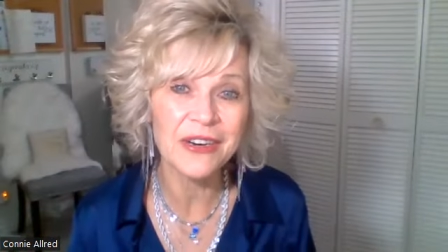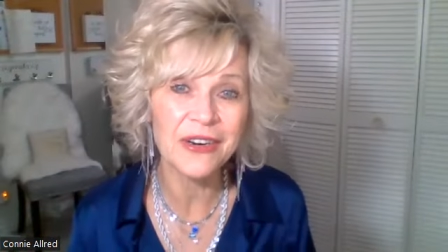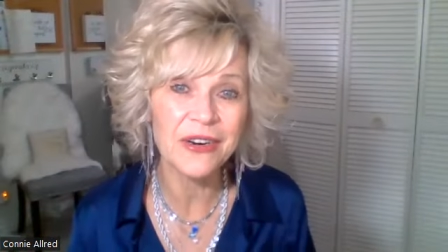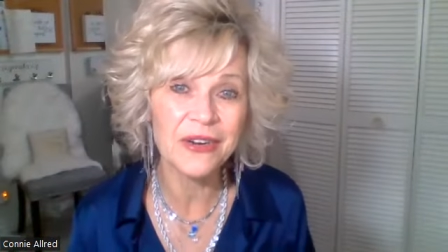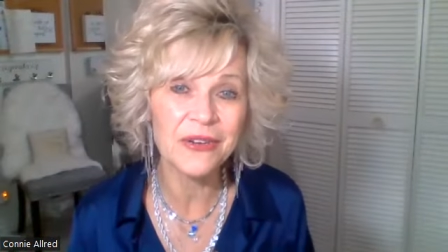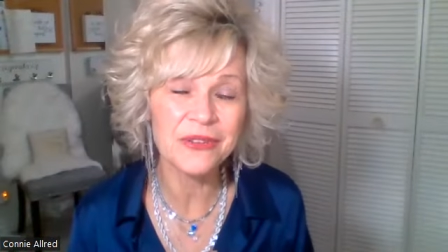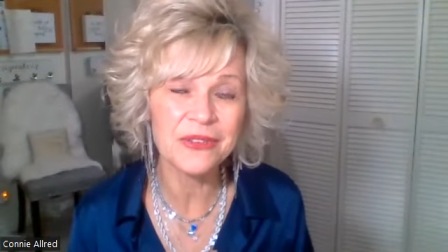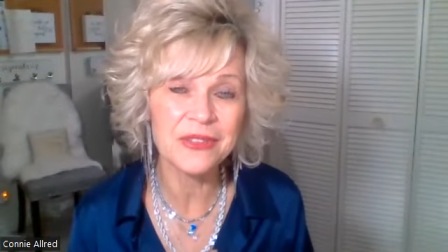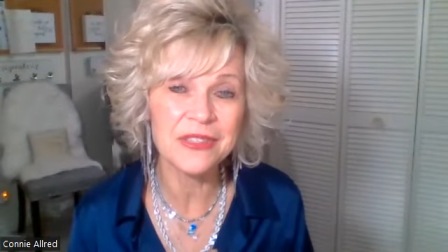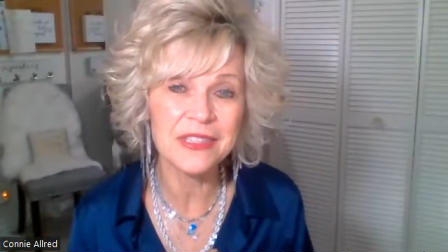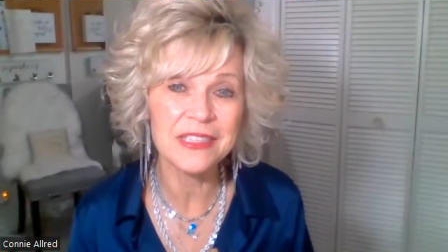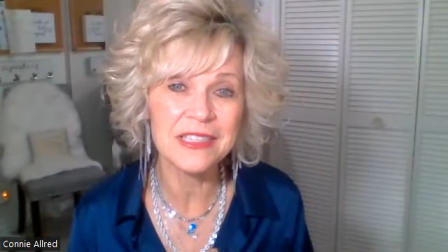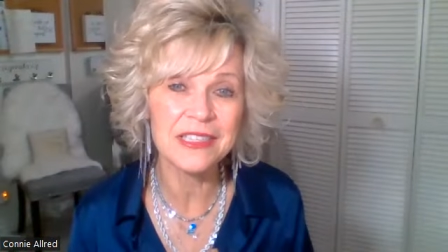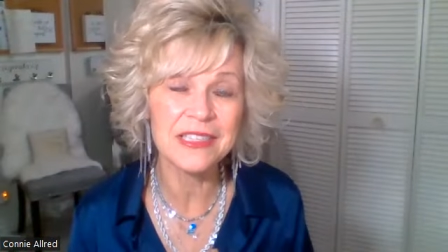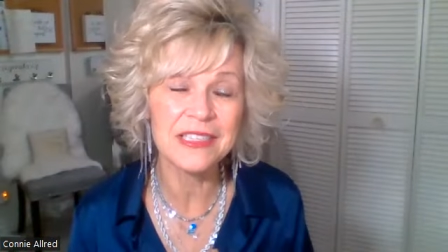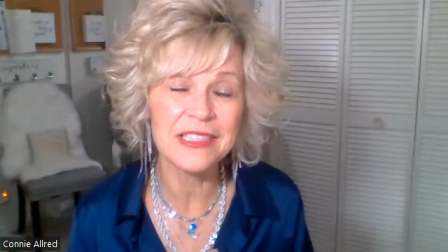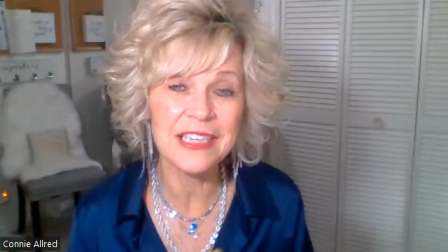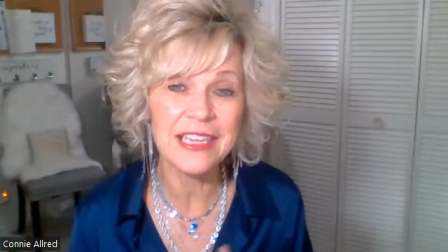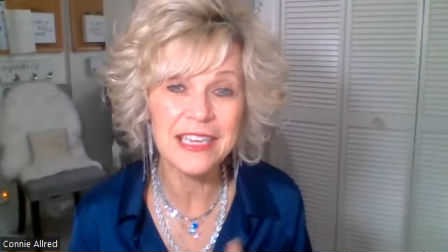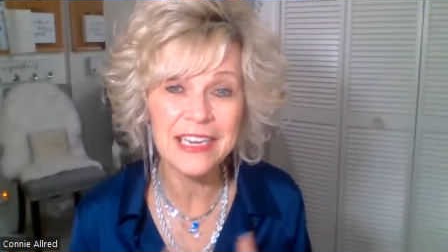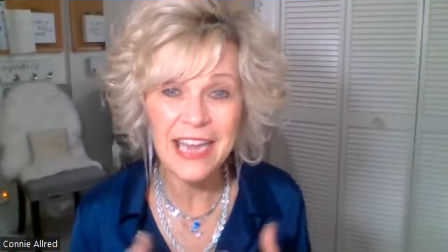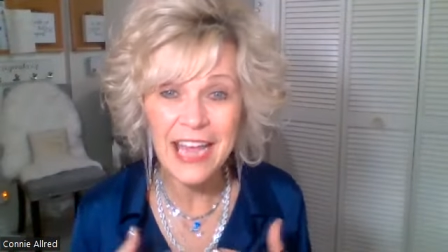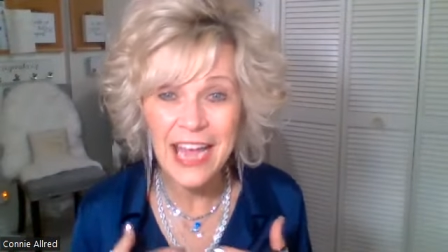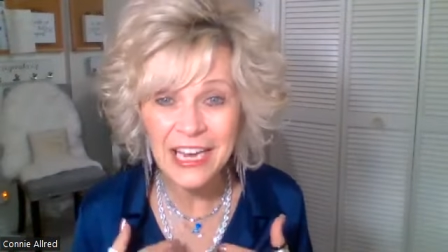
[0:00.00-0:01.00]
our
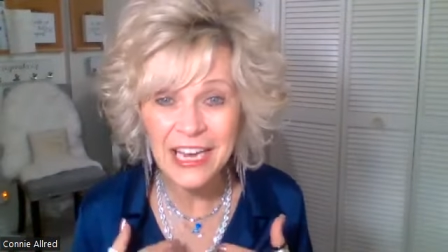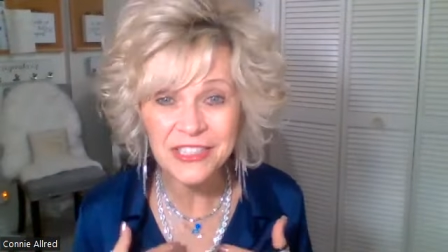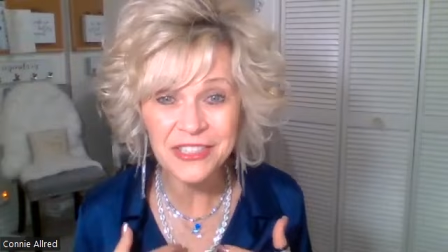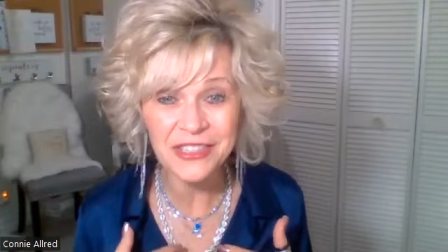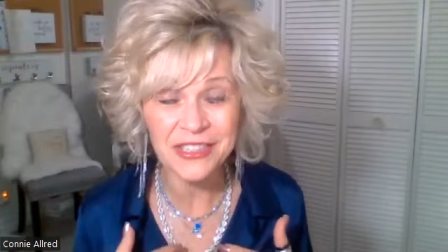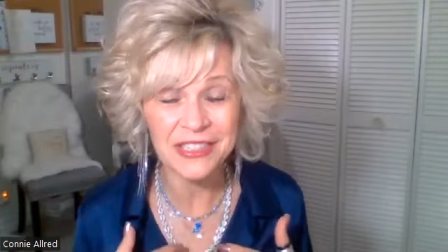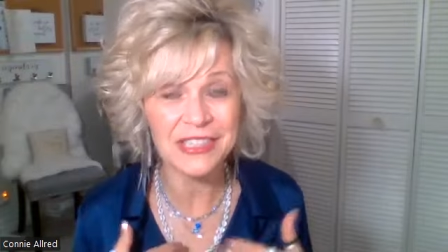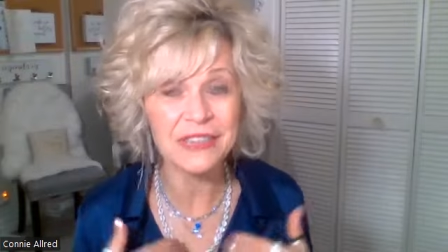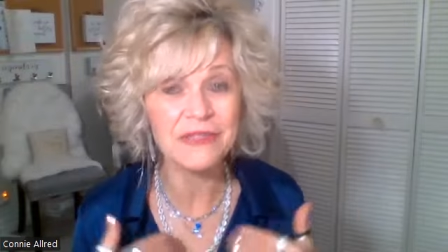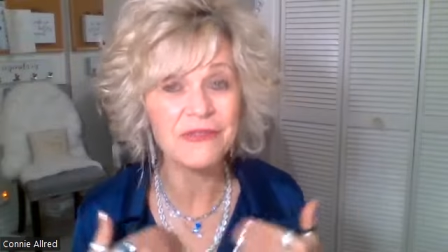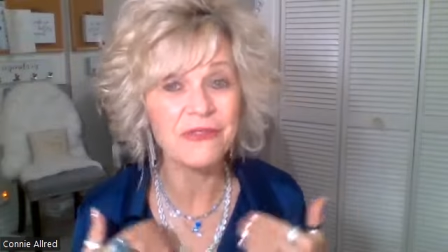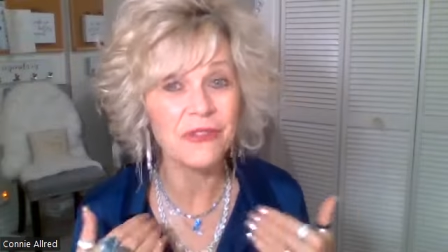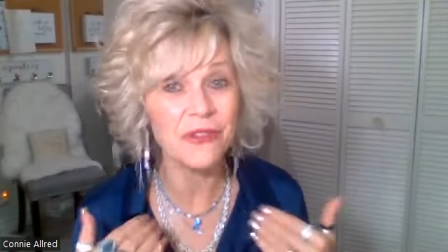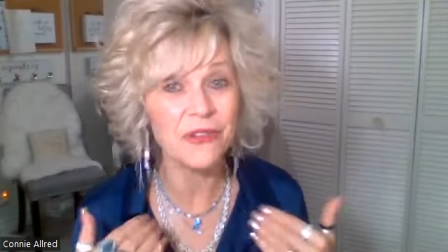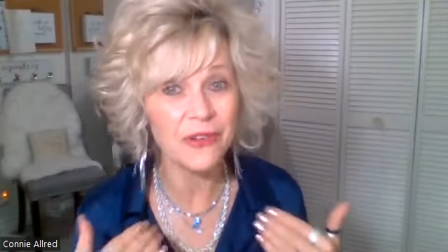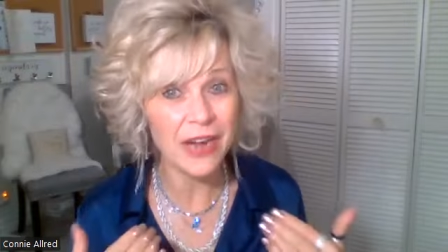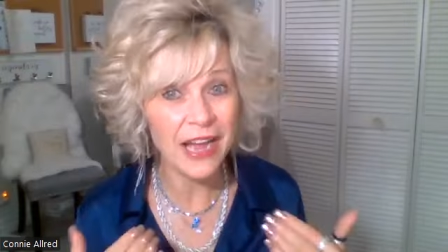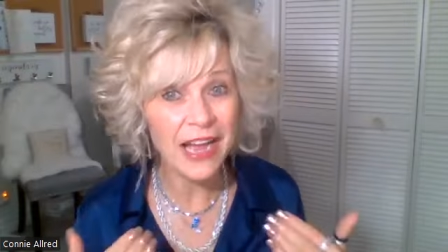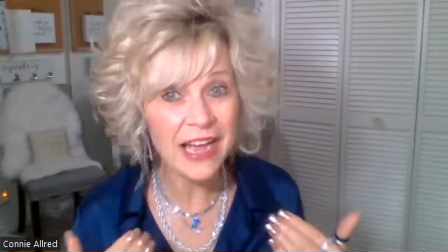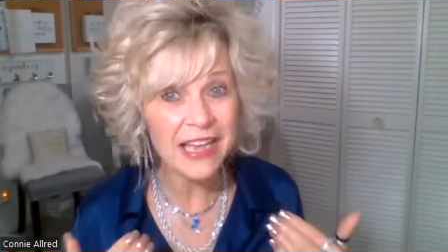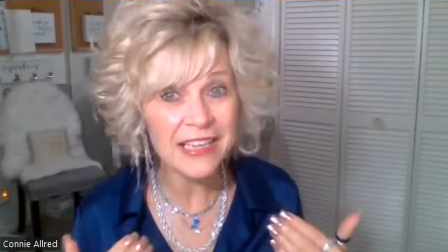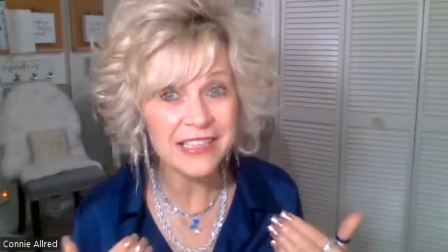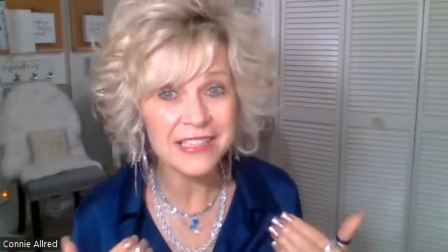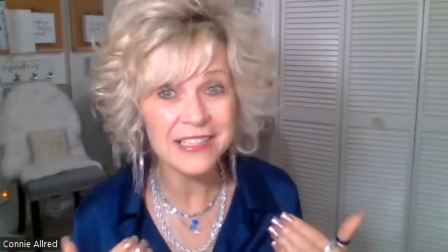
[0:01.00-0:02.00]
hostesses, and actually
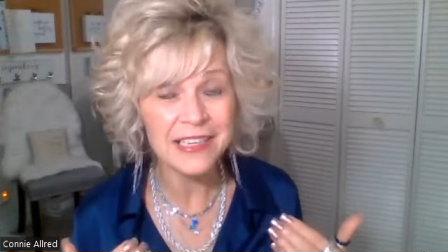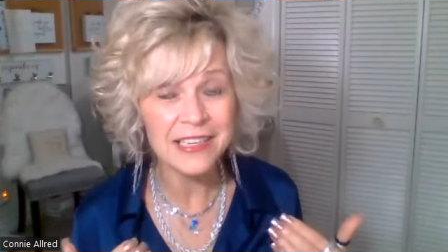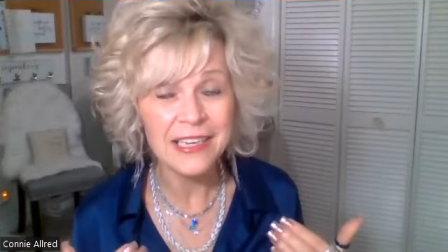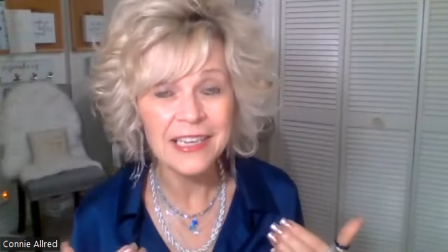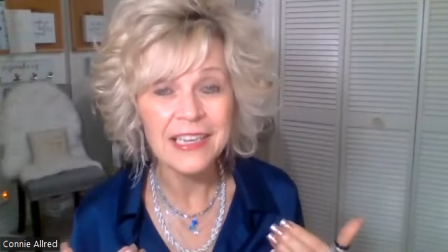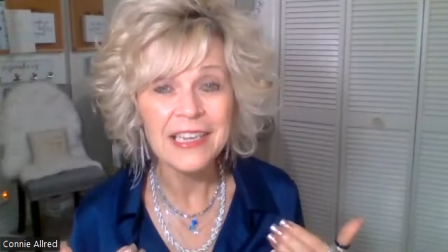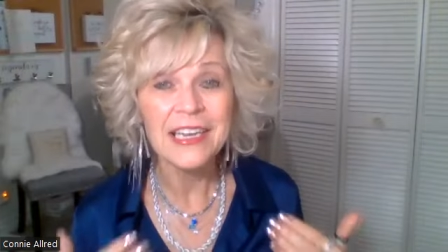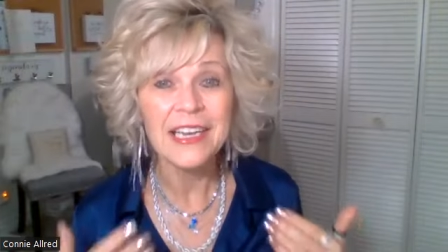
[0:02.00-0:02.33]
for us.